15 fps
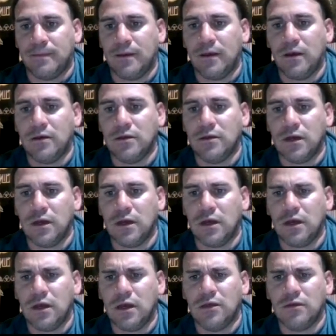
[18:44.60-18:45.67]

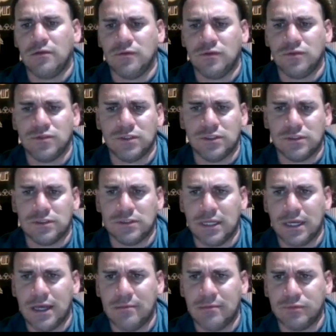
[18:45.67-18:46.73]
Ta-da! Those are the
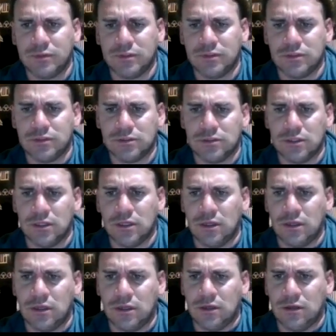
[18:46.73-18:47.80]
steps.
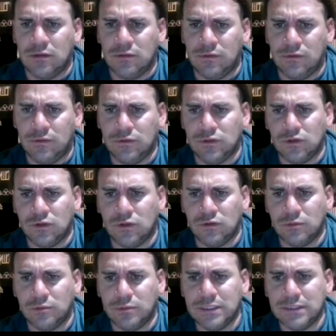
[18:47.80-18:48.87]
Those are all the
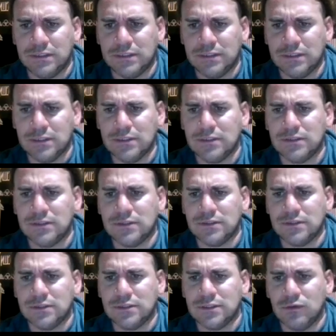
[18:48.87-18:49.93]
little
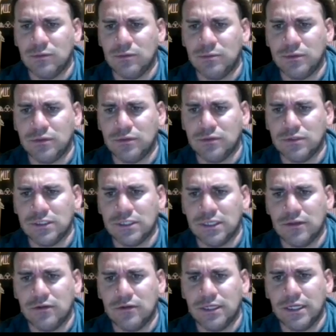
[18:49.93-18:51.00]
pieces. Then we put those
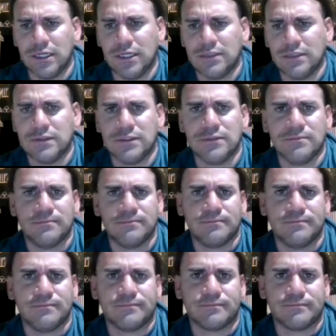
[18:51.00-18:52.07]
together to get 18.
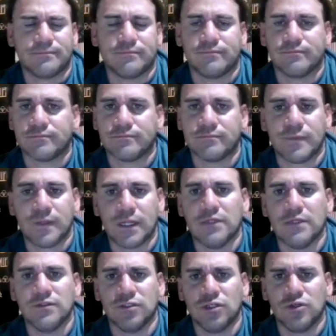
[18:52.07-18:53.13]

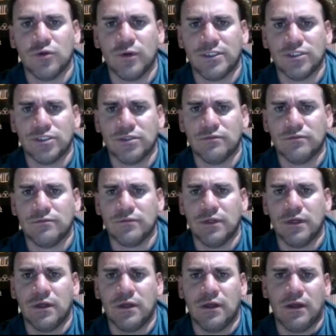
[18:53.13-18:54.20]
It's a good question.
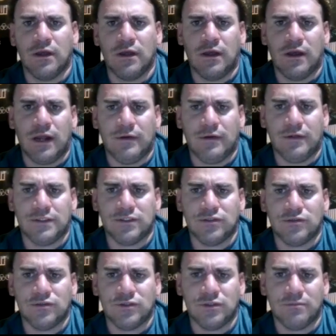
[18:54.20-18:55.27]
Now let's
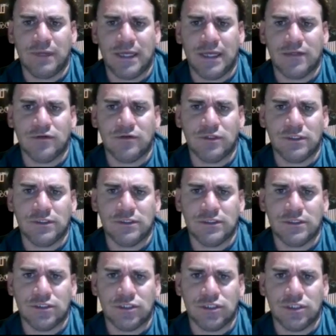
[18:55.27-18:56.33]
do some angle
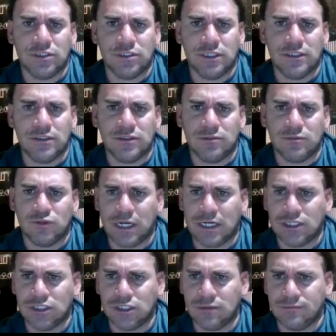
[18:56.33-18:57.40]
addition and
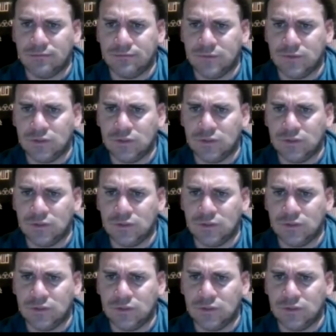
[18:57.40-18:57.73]
subtraction.